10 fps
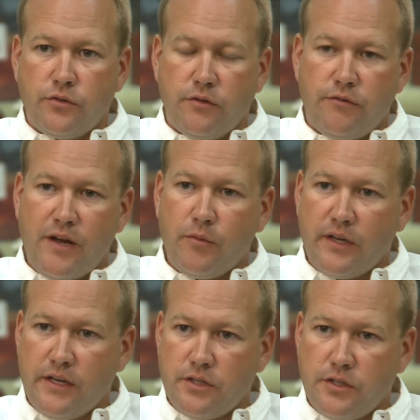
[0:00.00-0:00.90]
to the
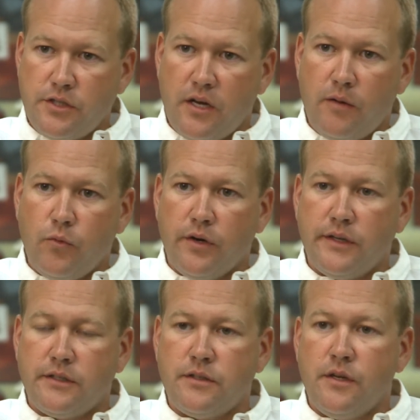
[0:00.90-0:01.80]
fabrication shop where
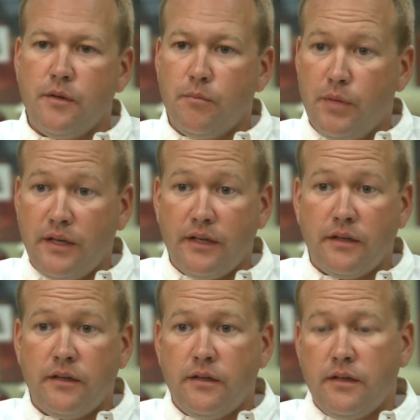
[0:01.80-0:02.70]
it's
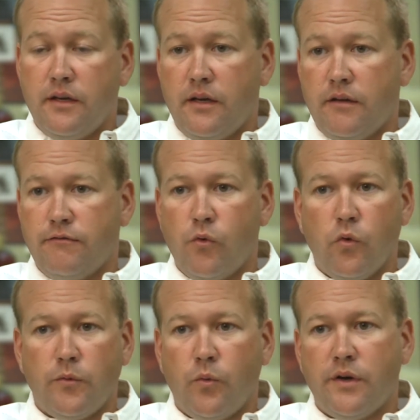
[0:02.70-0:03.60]
bent,
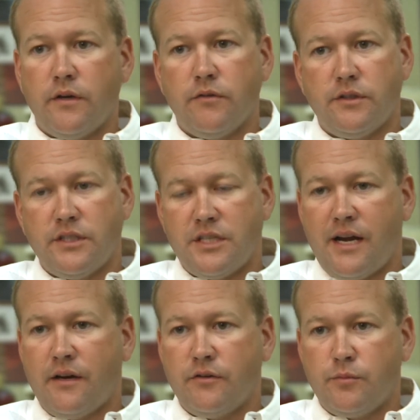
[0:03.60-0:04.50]
formed to whatever the
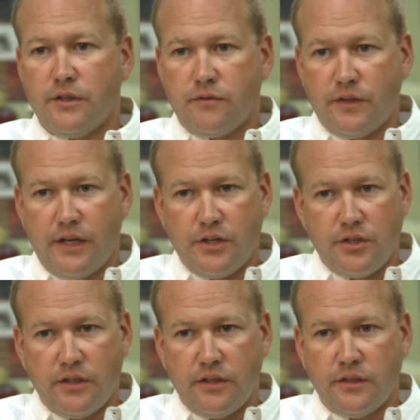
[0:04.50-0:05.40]
desired
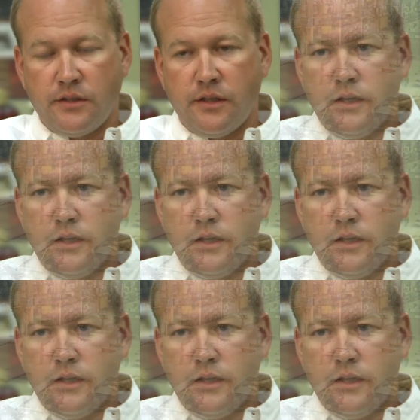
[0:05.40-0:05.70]
specification is,